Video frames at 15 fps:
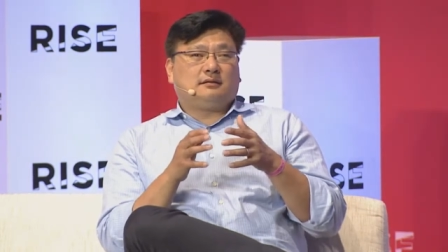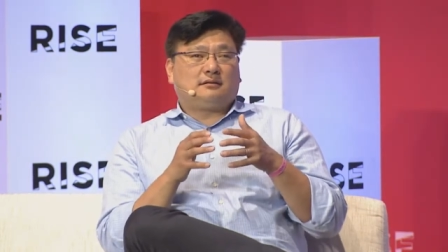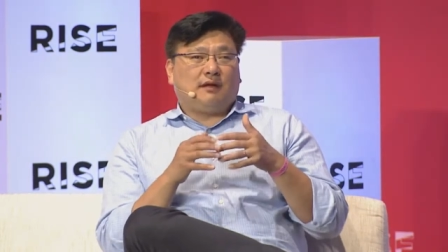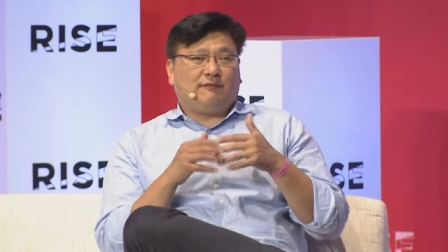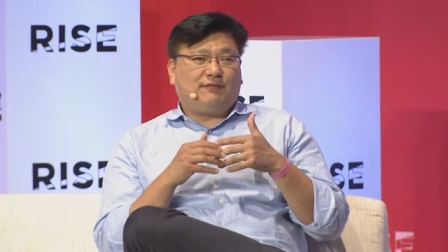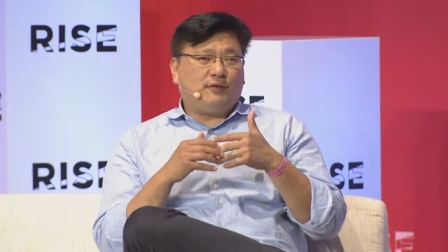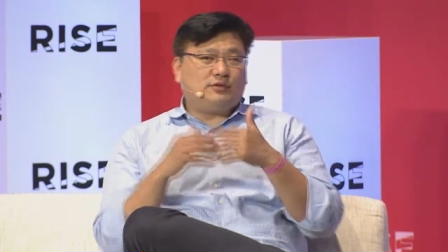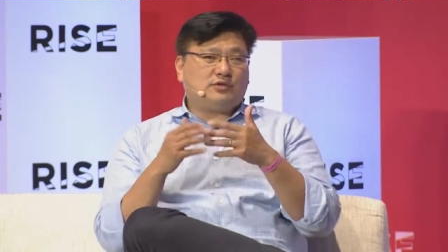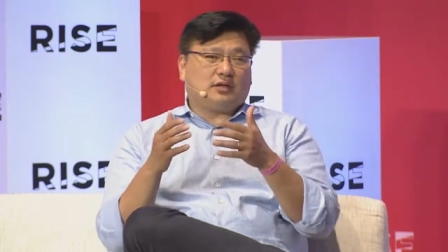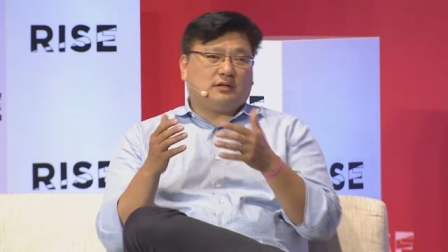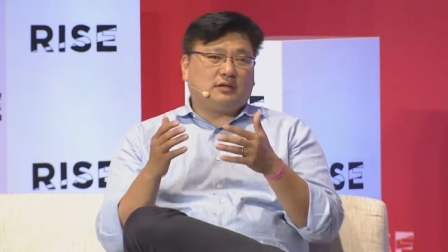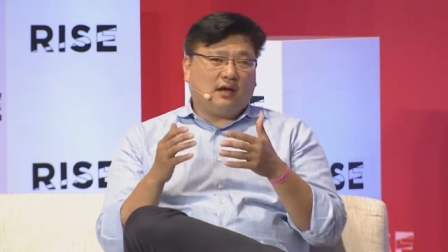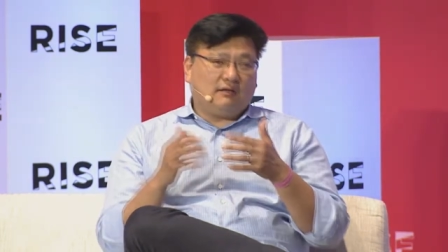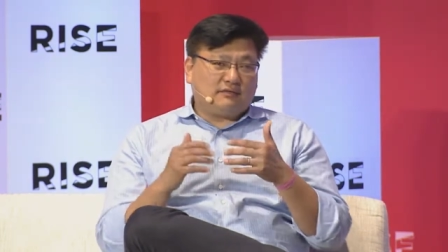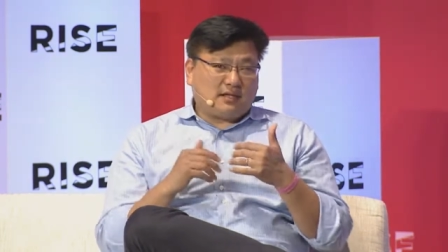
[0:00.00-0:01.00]

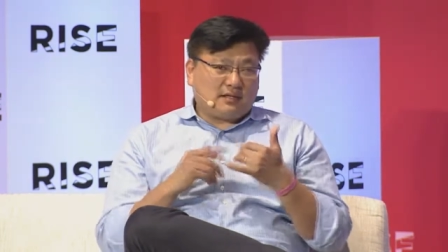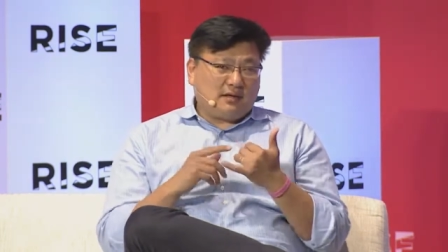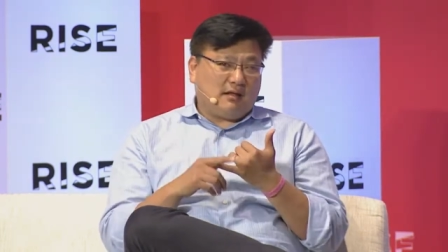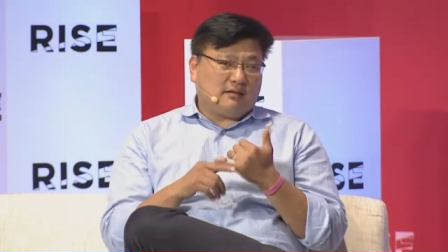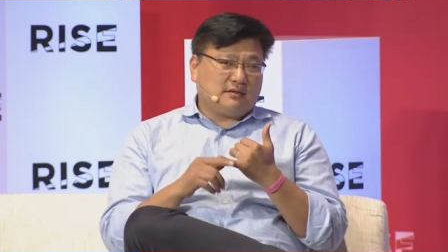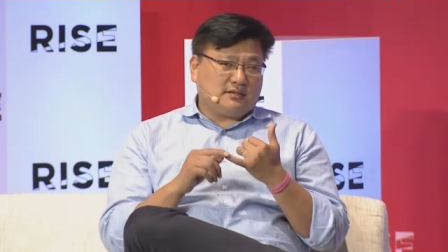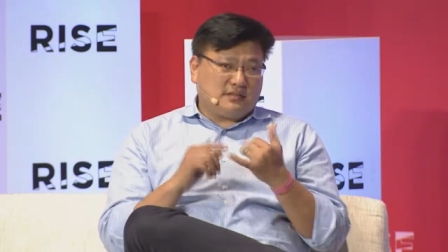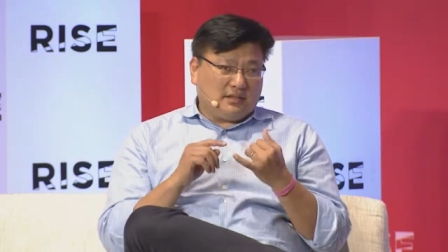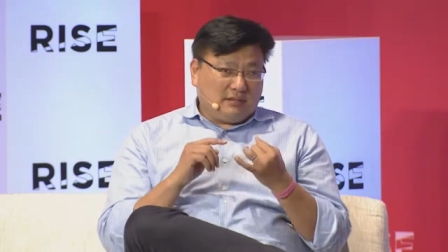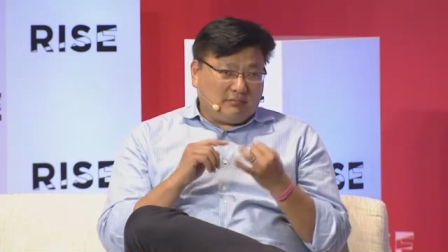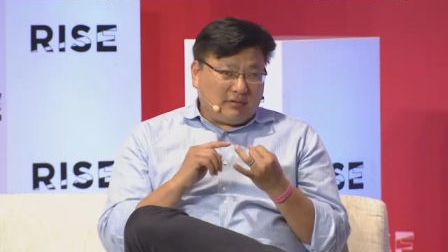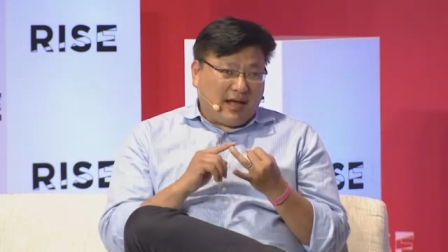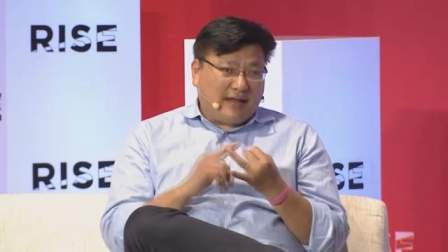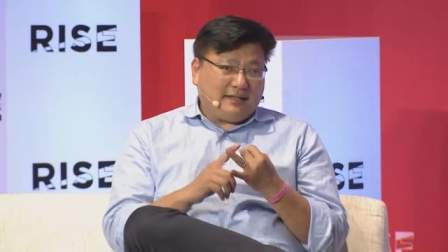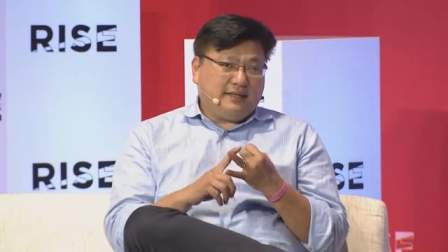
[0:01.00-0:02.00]
diffusion of technology,
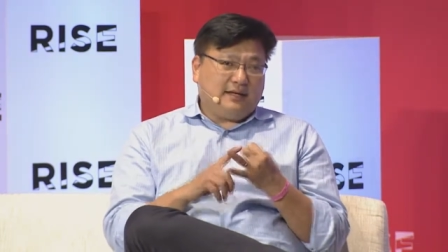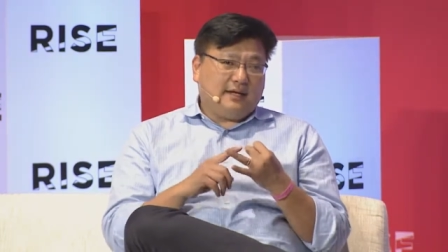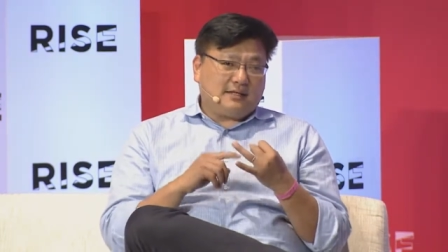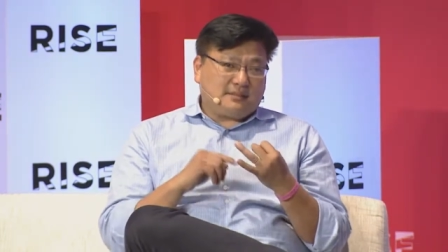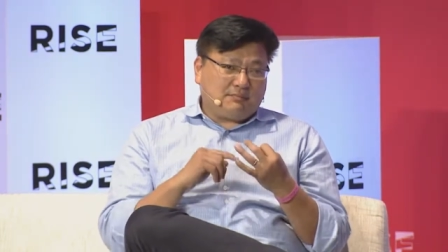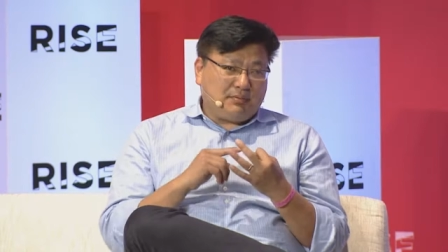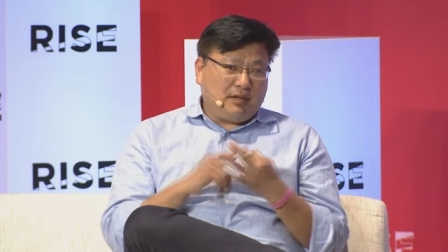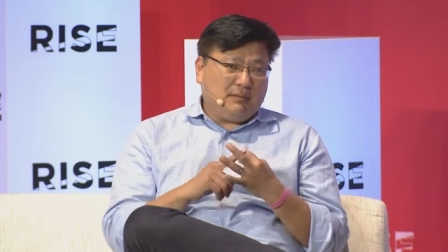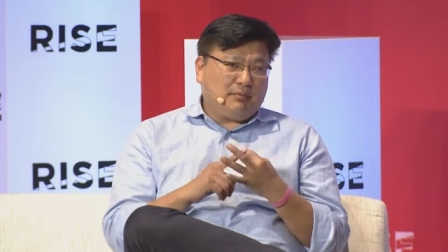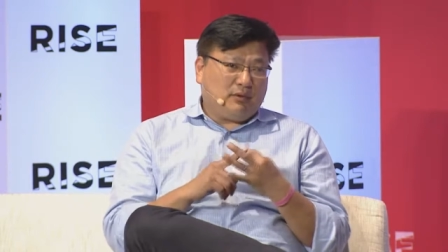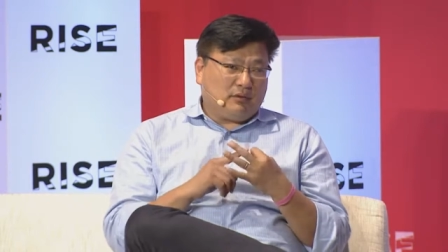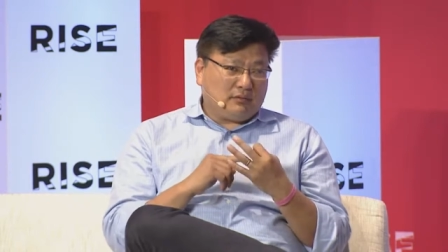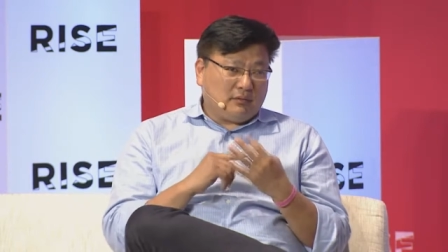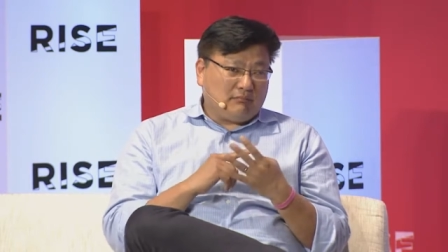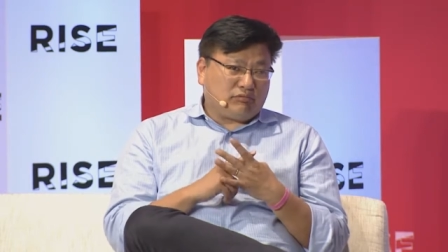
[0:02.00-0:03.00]
ideas,
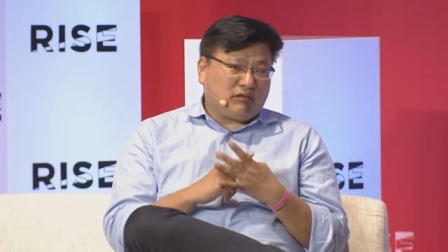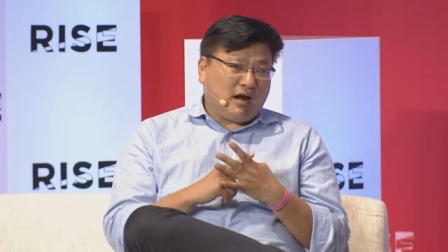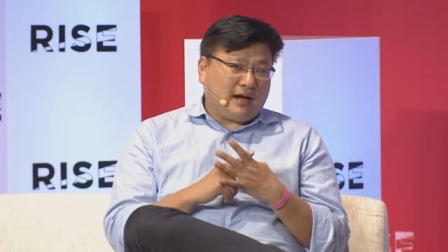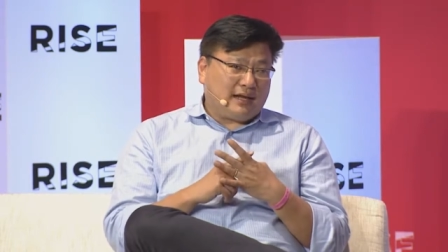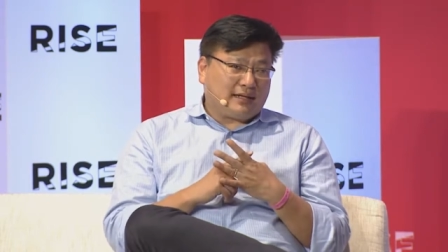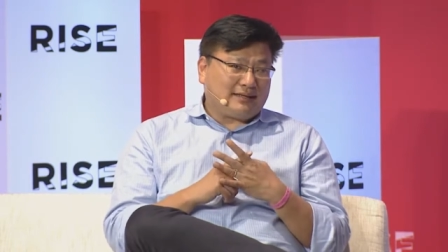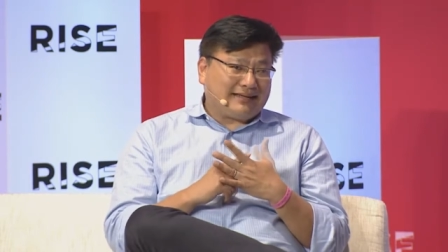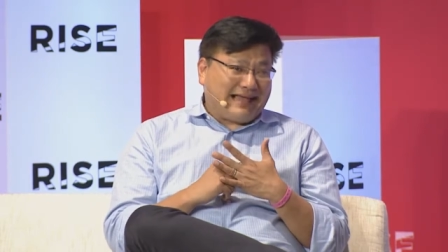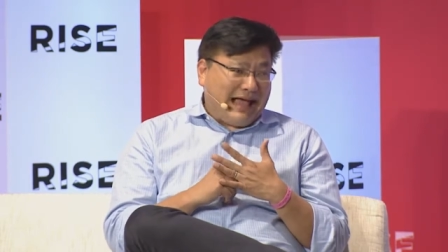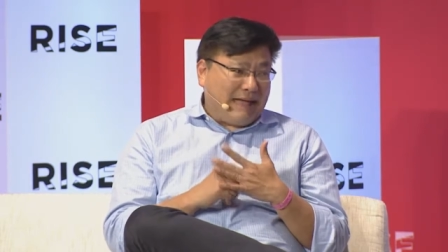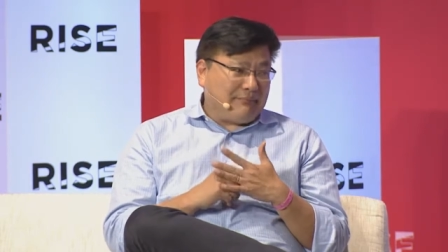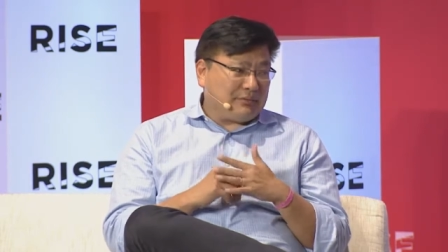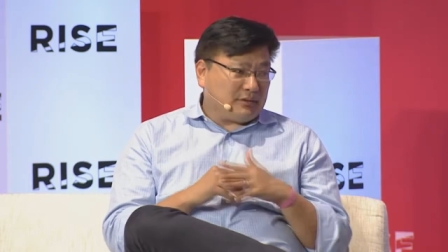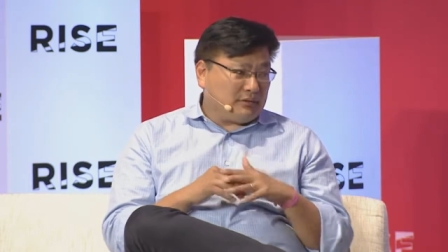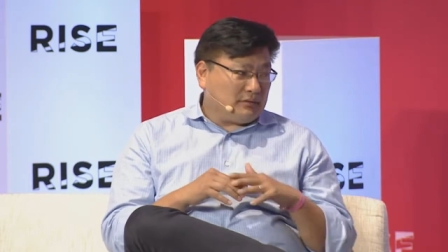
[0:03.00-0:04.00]
people, and product and
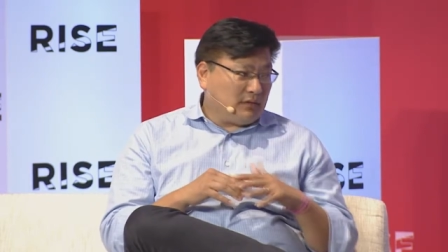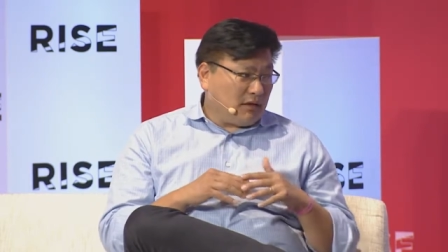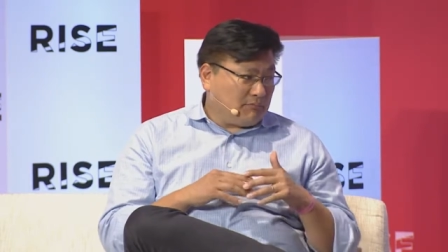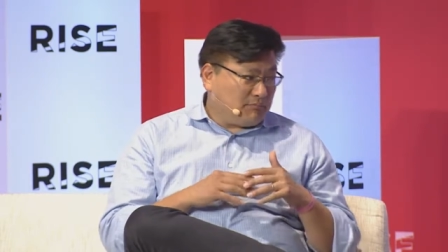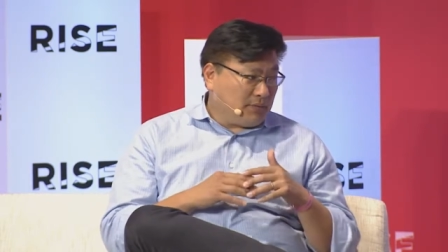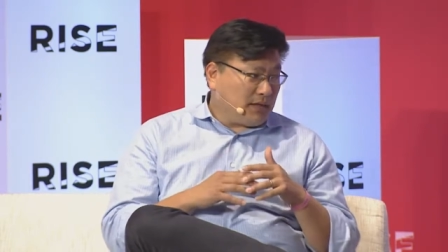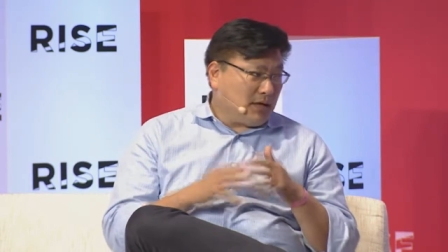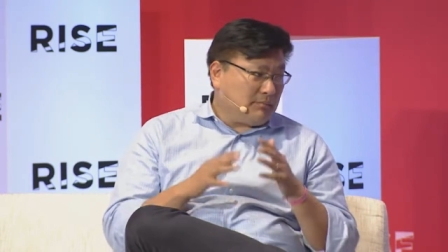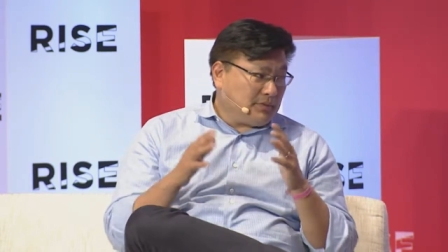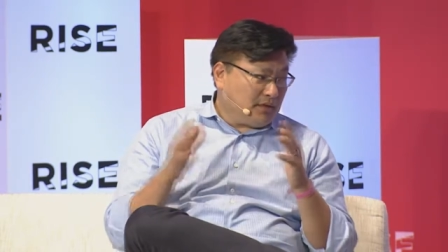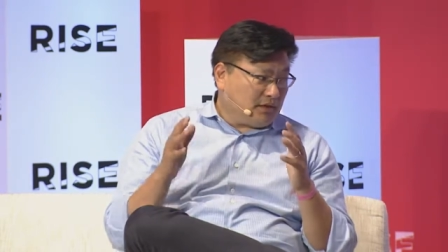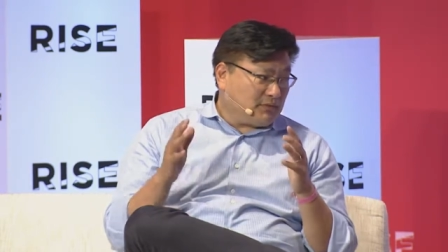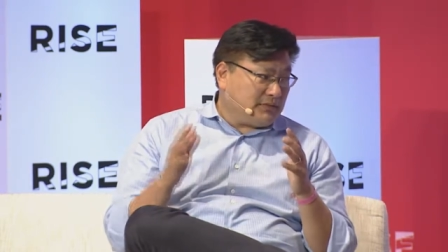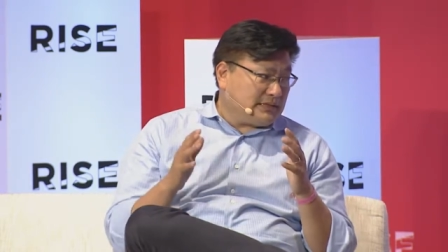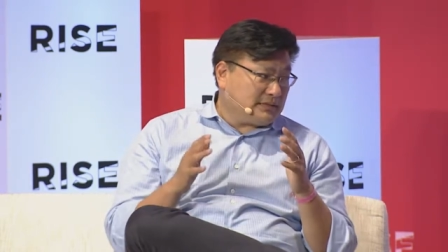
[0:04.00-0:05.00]
capital are becoming
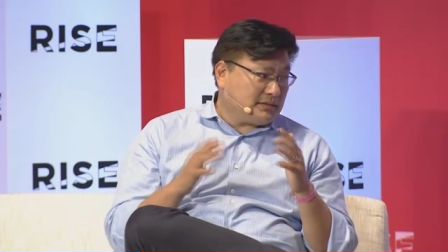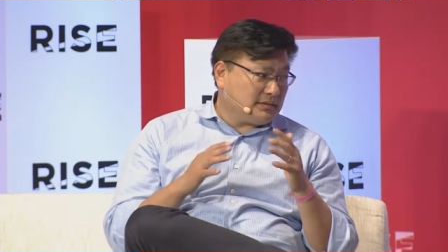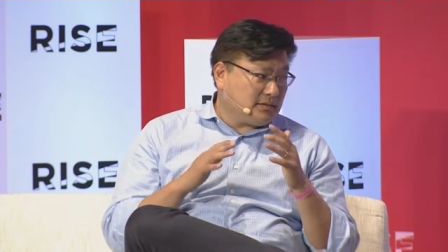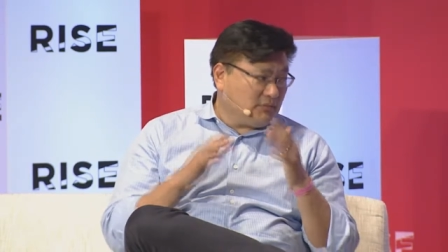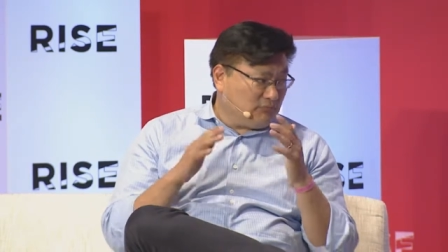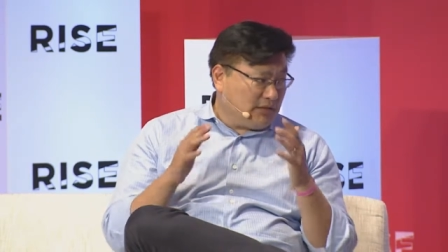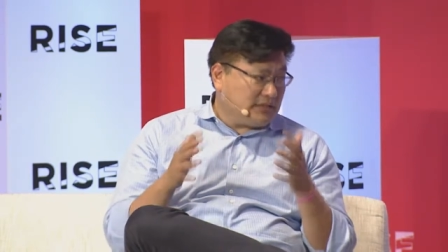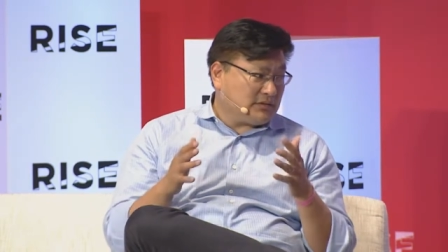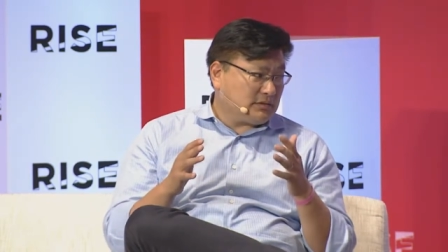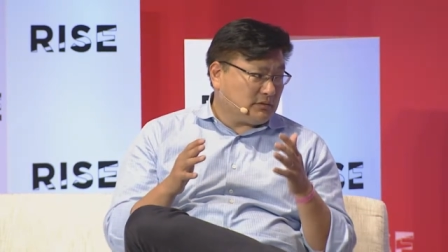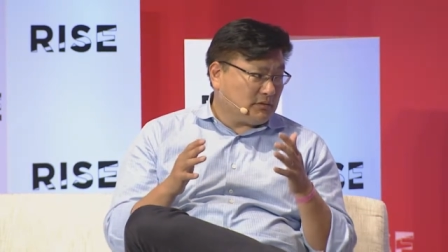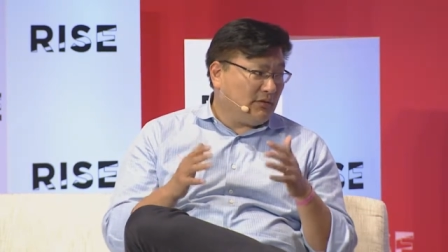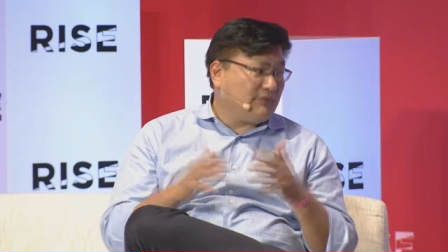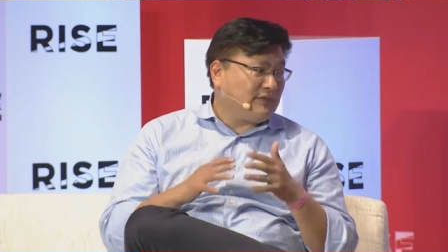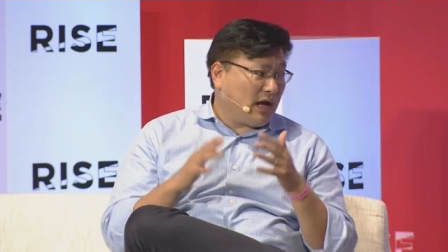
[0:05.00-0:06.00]
increasingly
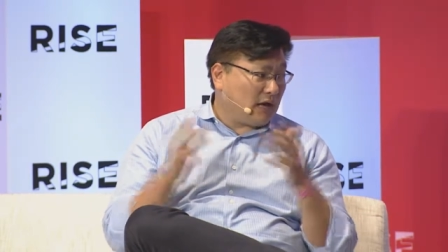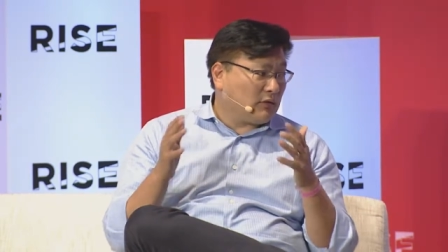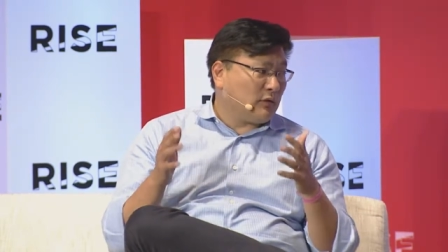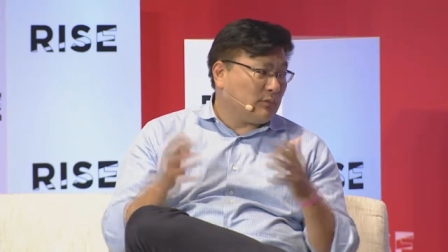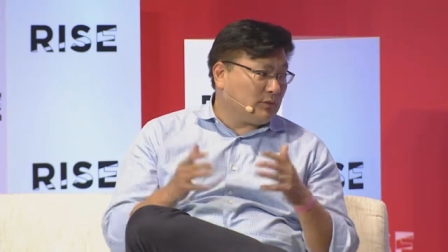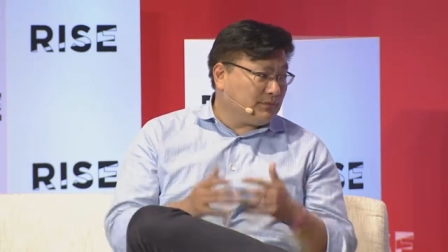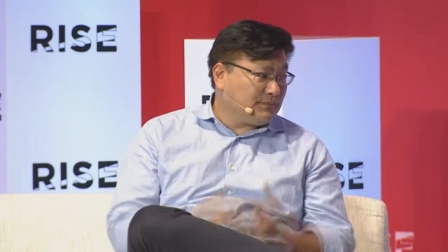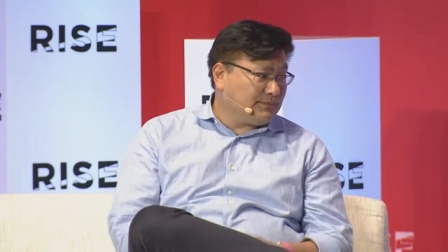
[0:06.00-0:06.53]
regional, if not global.